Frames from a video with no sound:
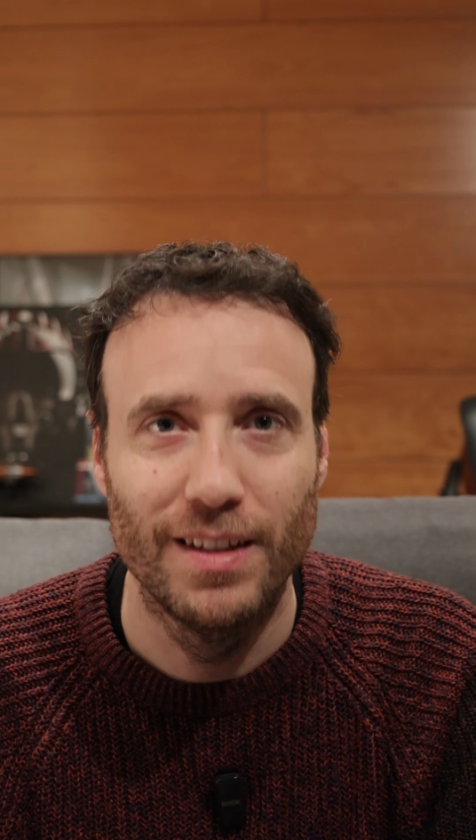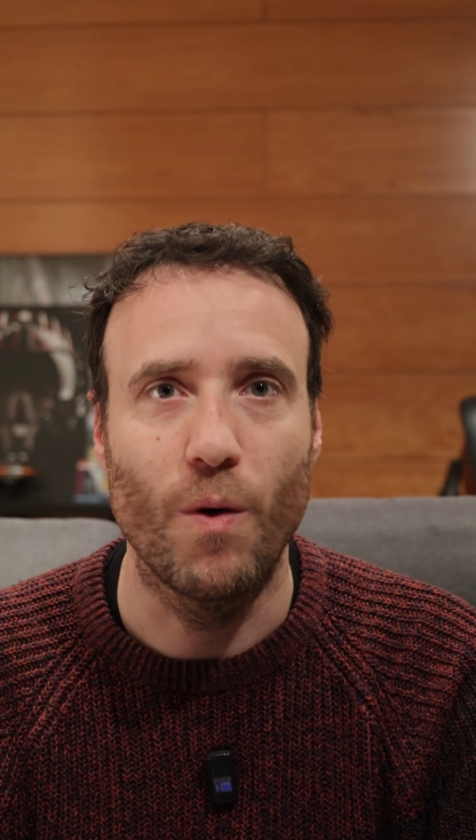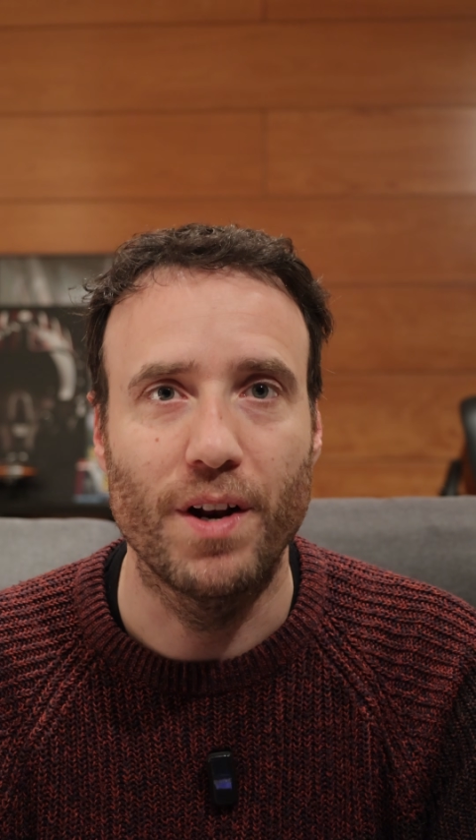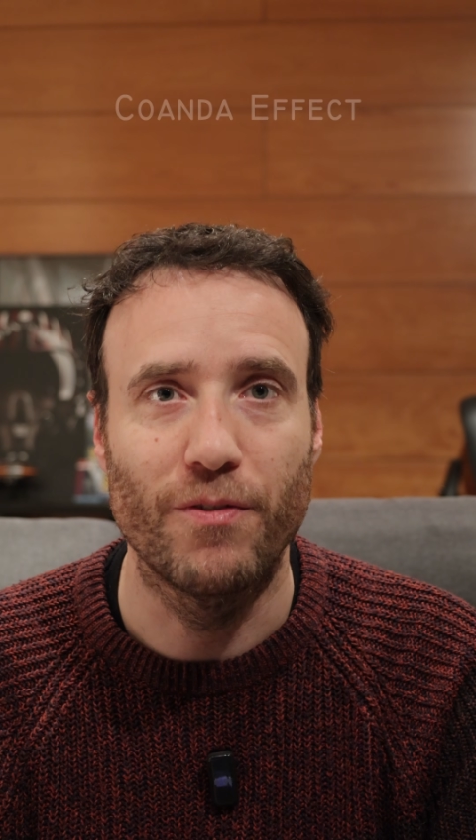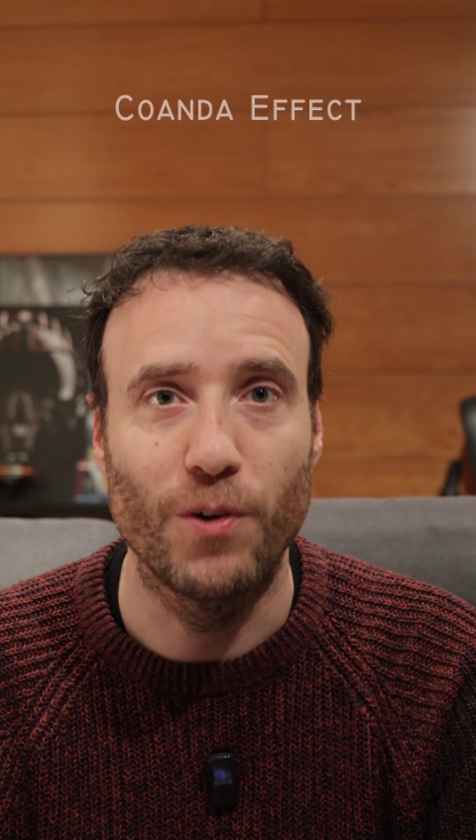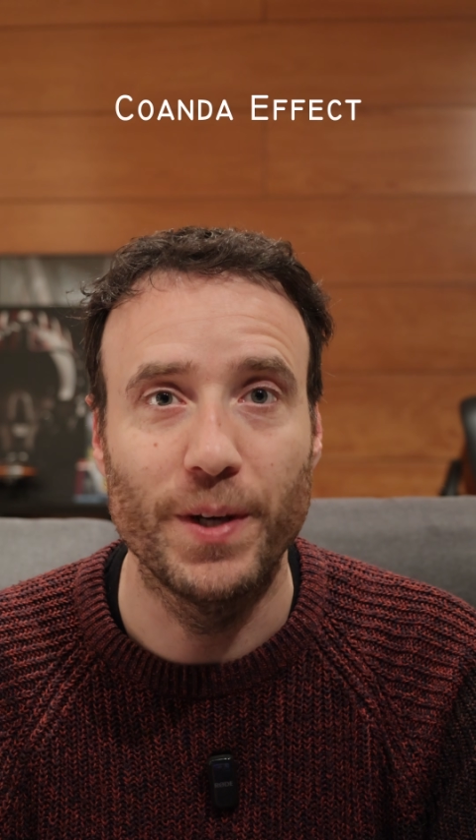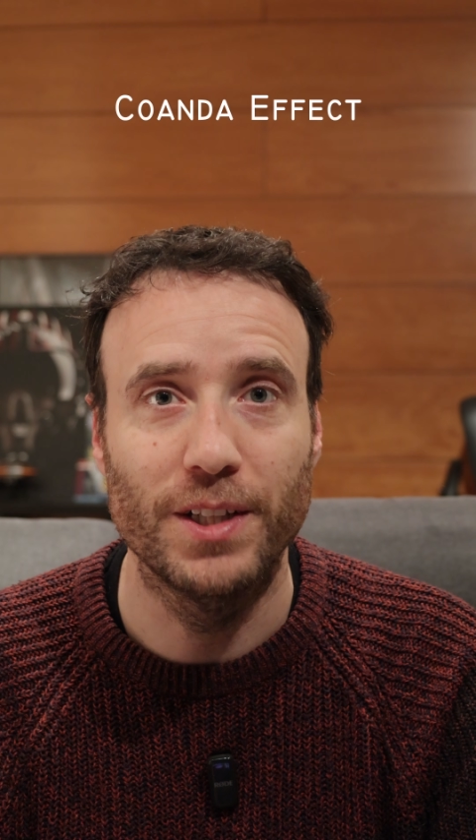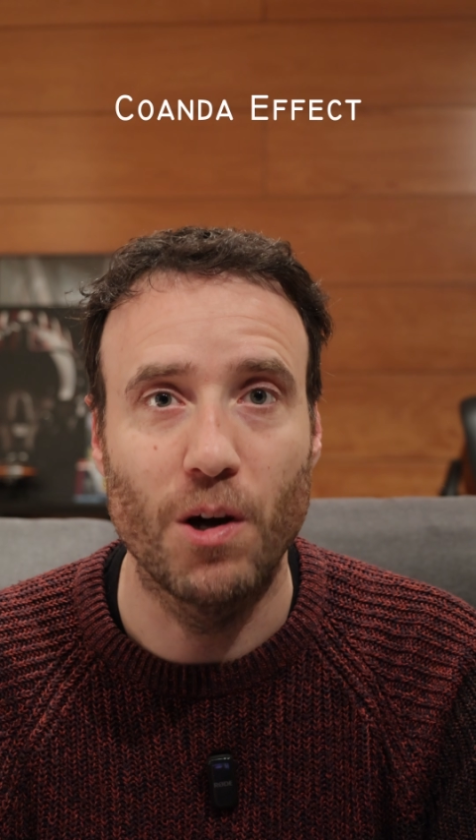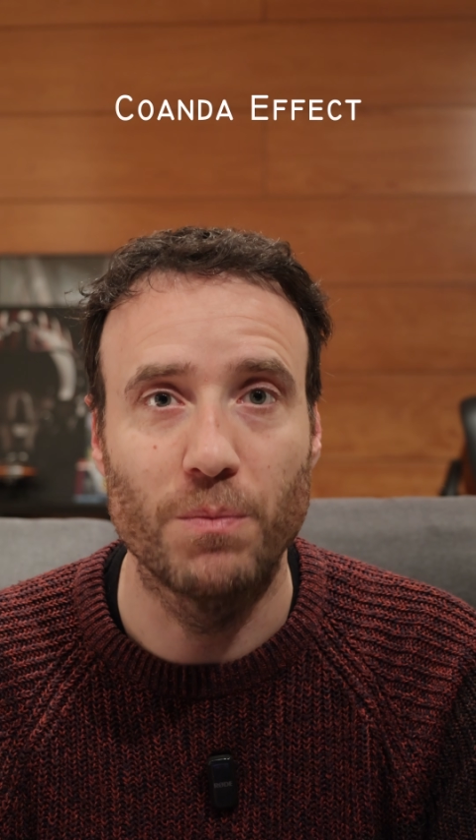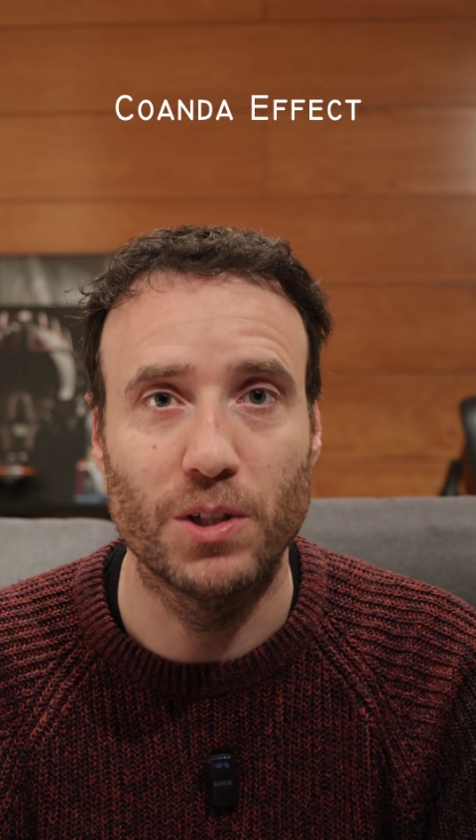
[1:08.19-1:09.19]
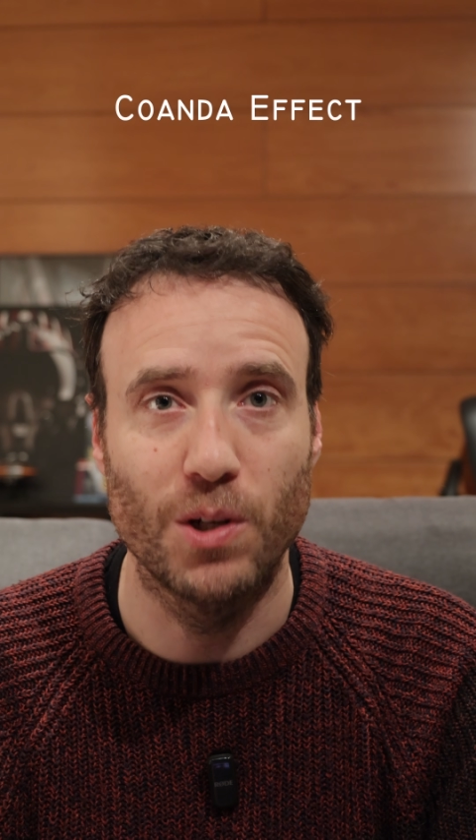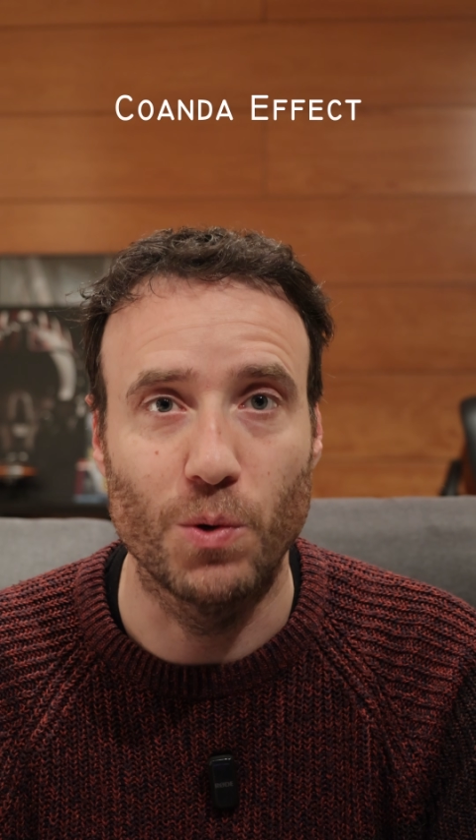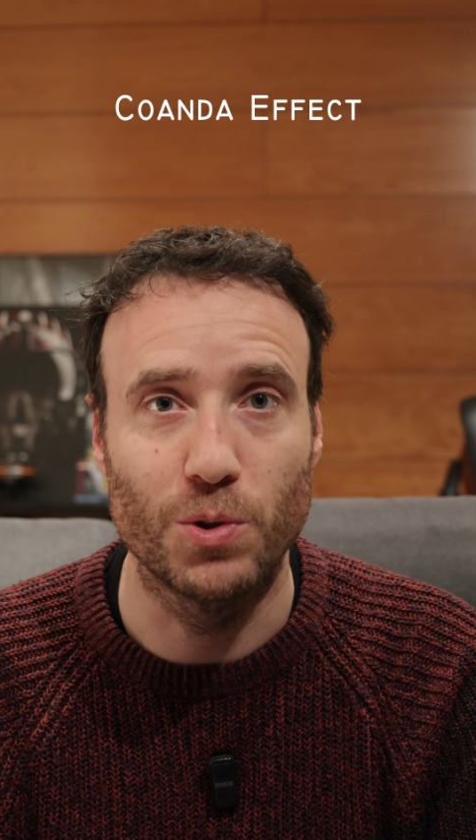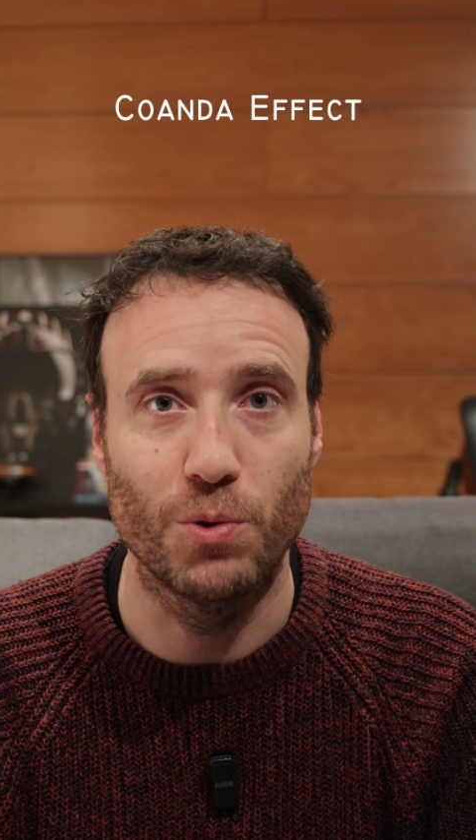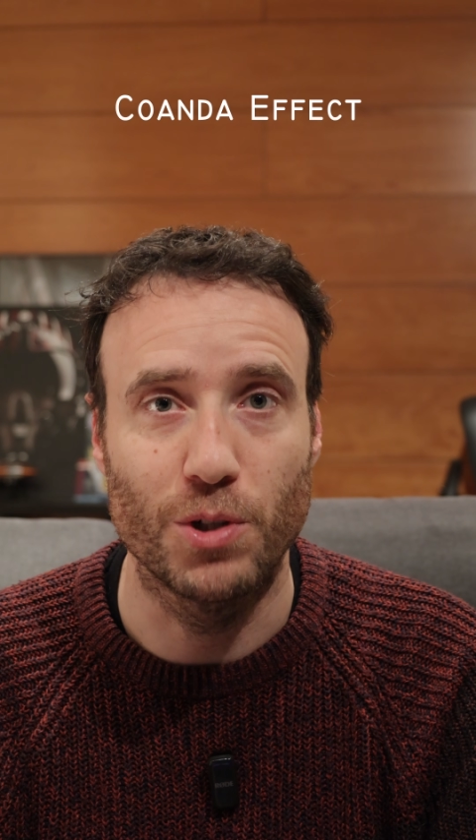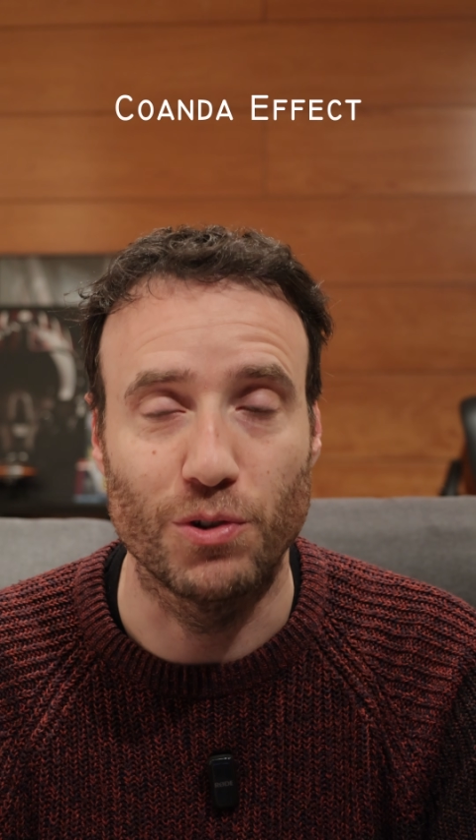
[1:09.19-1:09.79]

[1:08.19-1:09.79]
When a fluid comes close to the